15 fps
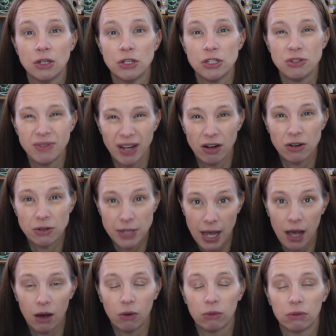to narrow
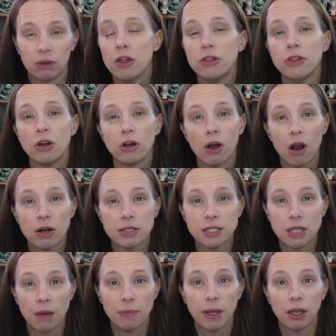down. There are
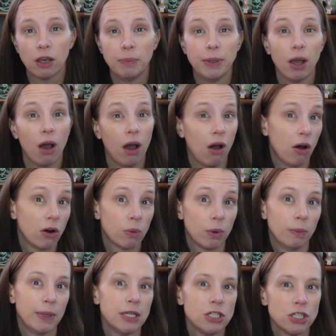some that could be
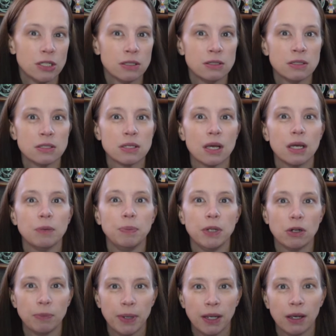honorable mentions, like
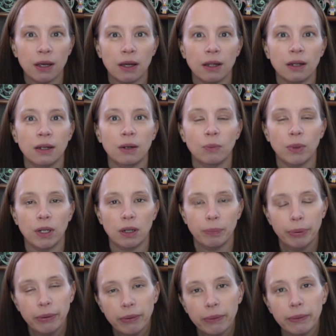Peter Pan and Winnie the
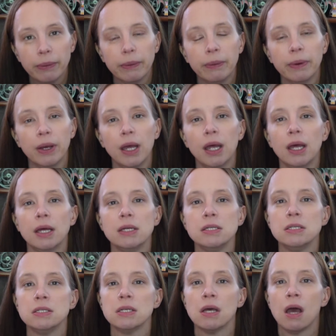Pooh,
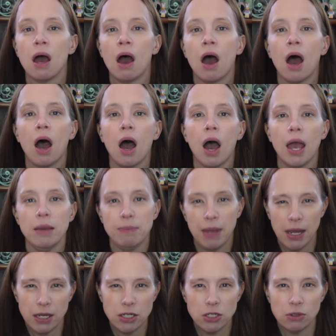and I
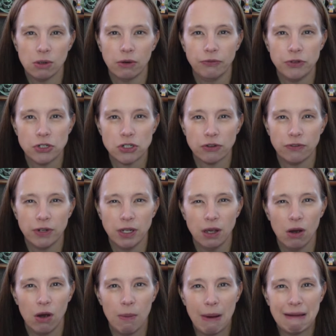may do a future
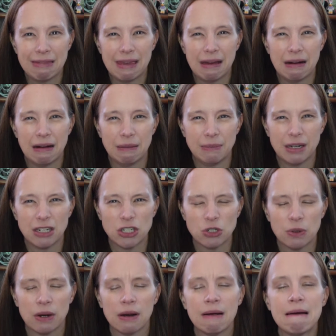video about that. I'm not
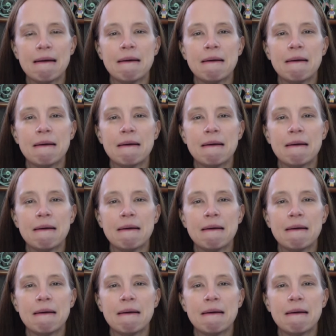sure.